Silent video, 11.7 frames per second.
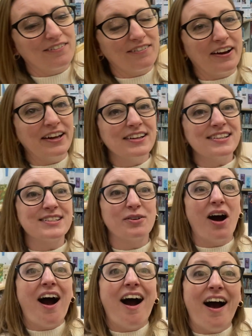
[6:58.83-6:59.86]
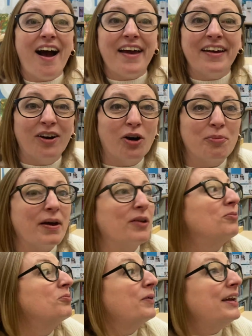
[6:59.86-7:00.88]
Right, so I hope
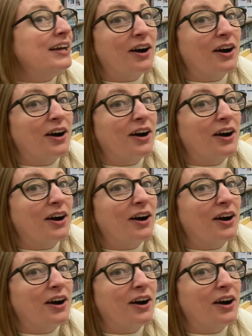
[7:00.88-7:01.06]
and we